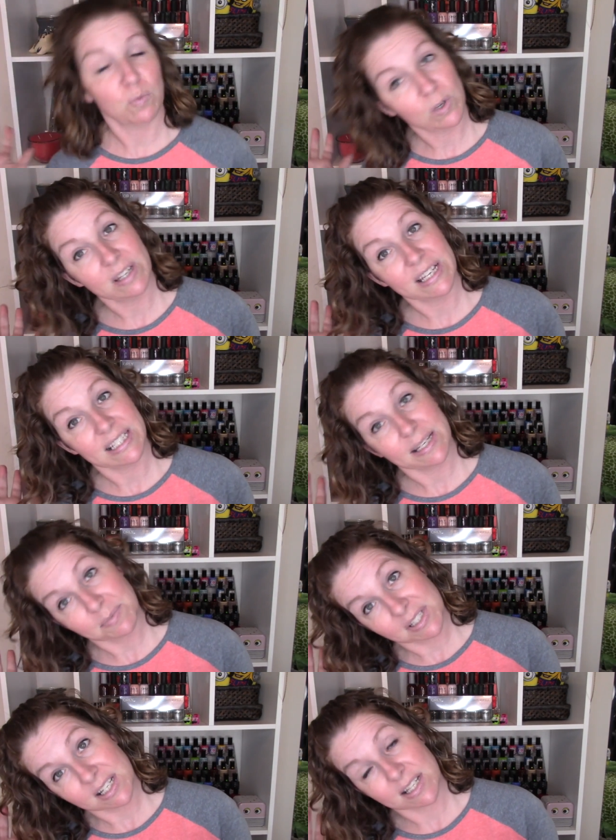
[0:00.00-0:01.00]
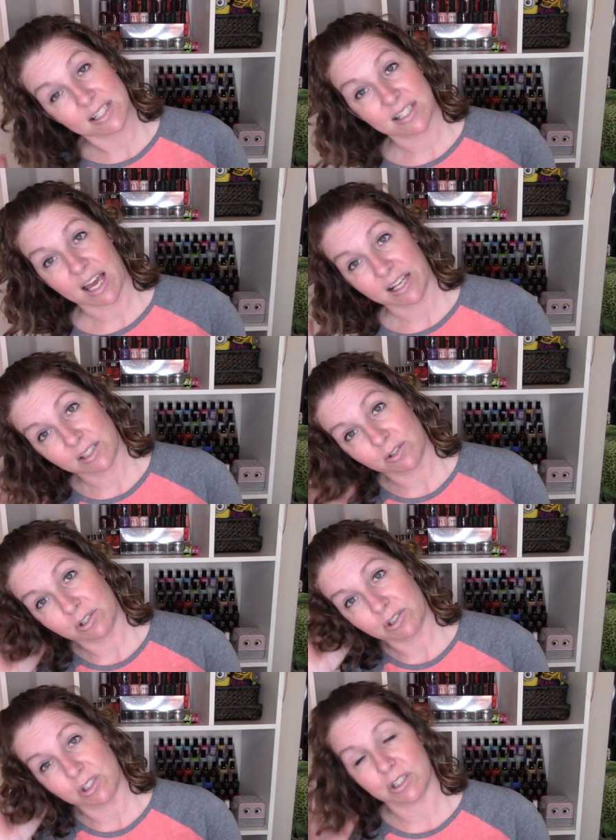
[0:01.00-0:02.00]
really tipped to the side so
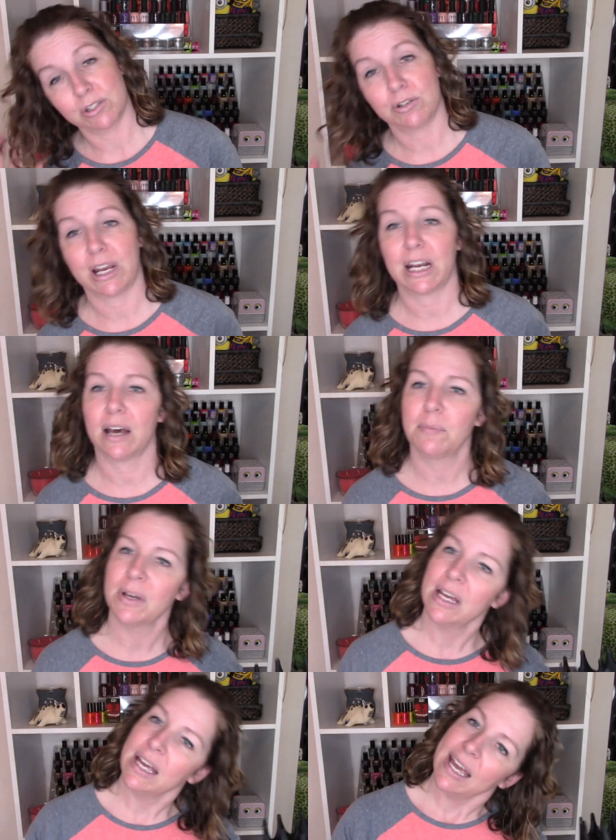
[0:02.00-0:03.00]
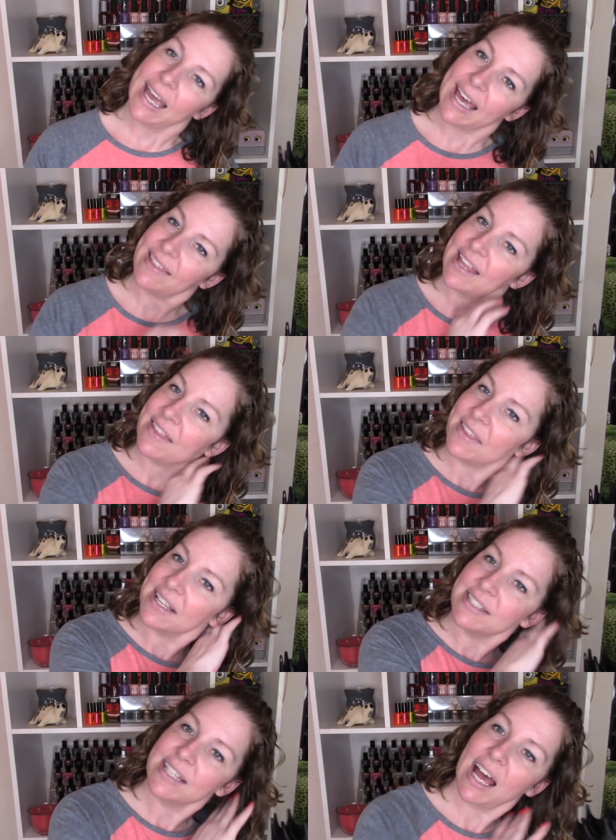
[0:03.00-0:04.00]
it's just straight up. And then
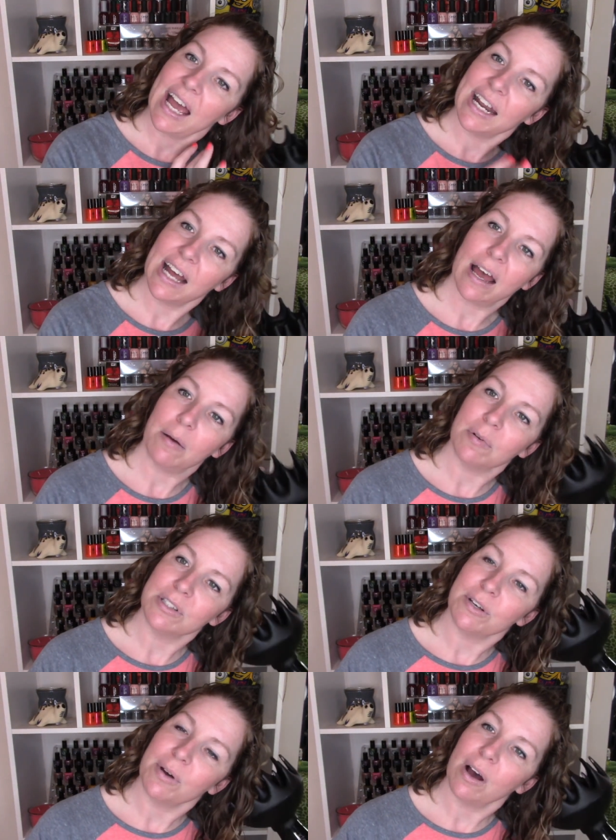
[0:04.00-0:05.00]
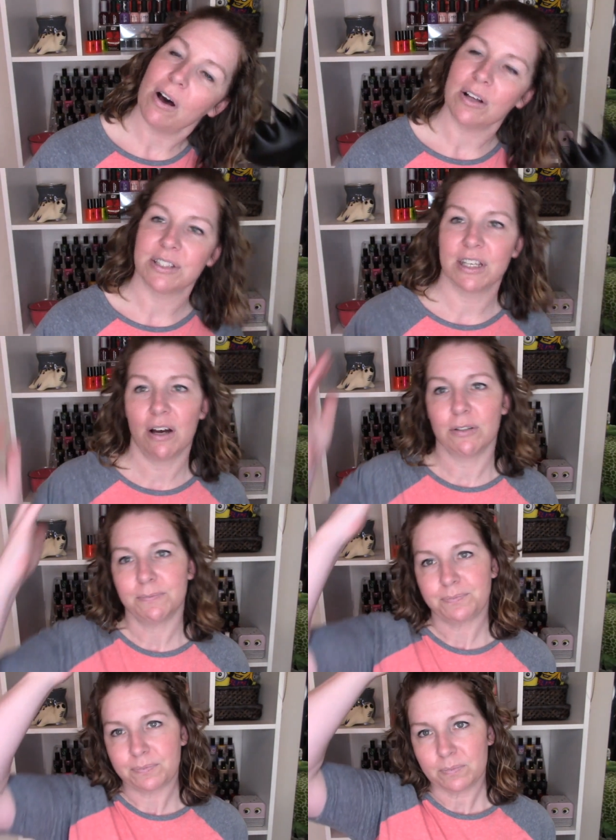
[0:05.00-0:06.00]
this side I will do it
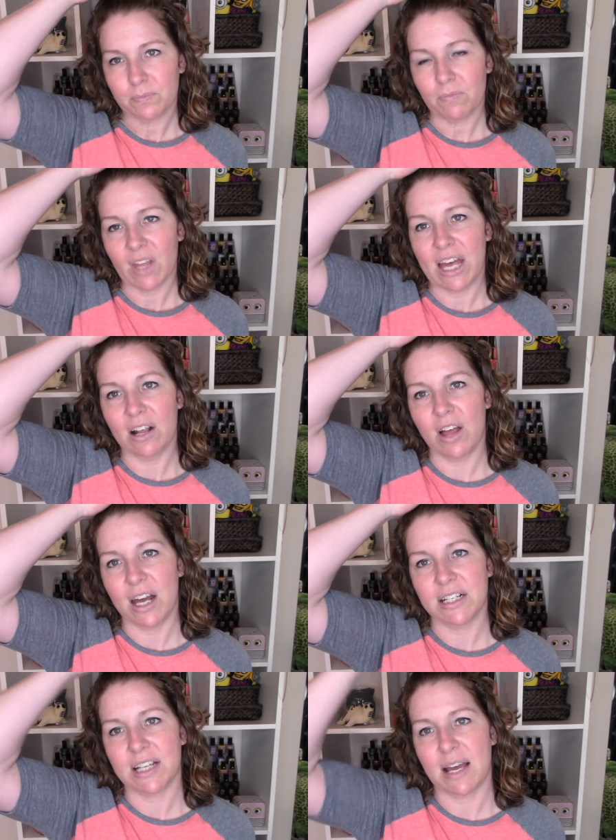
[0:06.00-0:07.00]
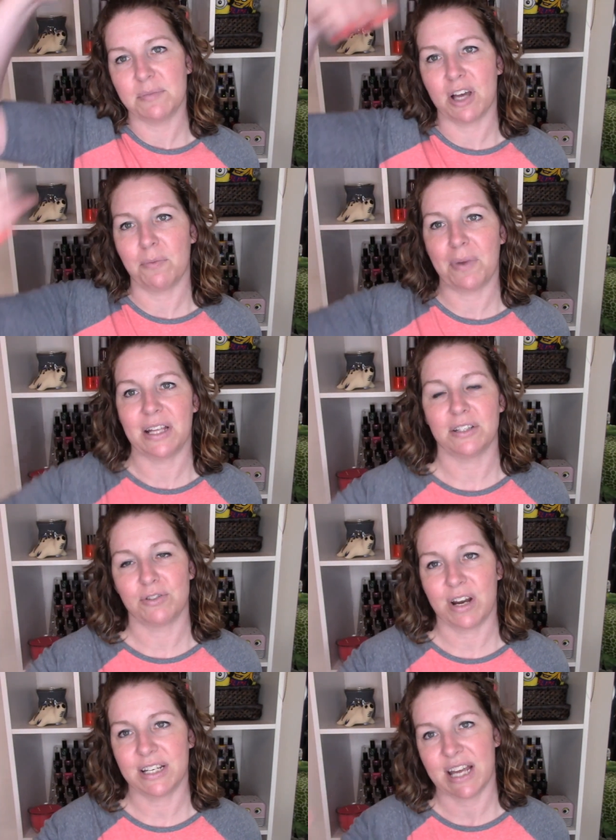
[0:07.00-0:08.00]
also. And a lot of times I'll bend
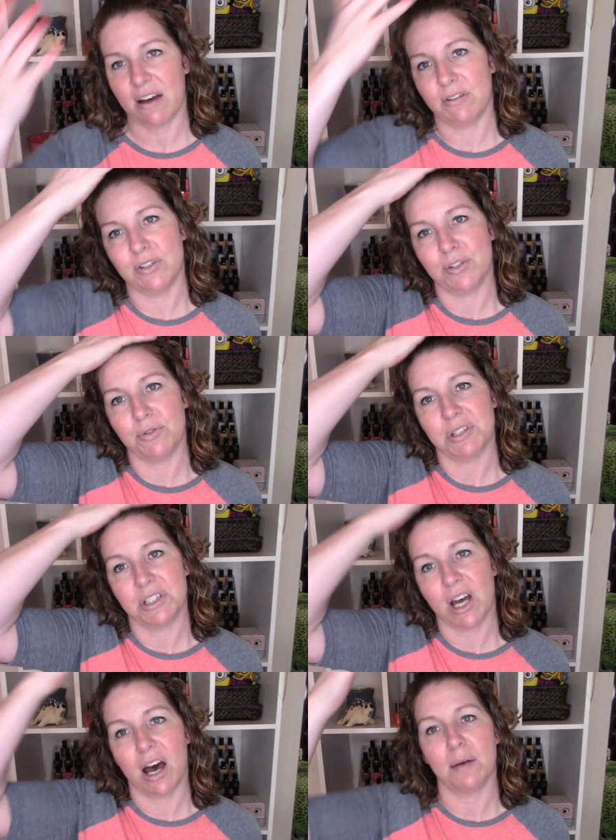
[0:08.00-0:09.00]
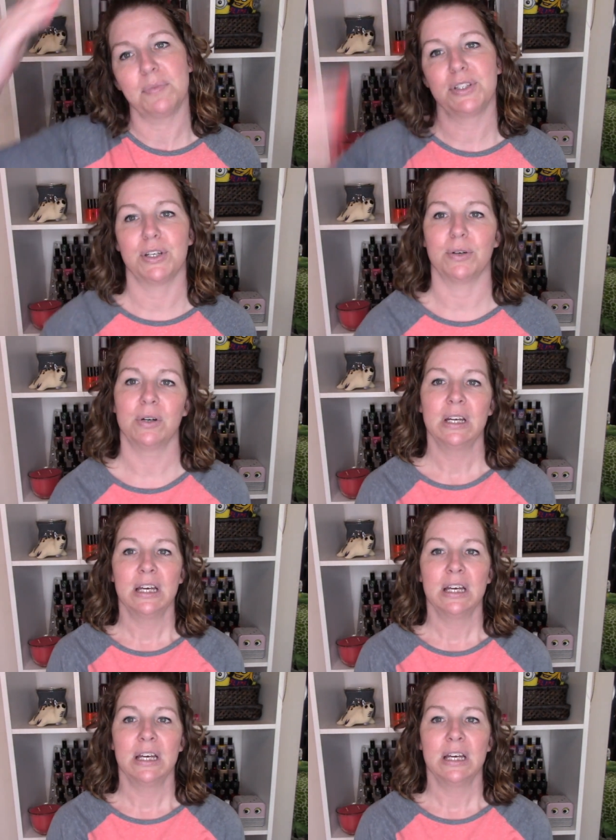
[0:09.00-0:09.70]
straight down and do the top too.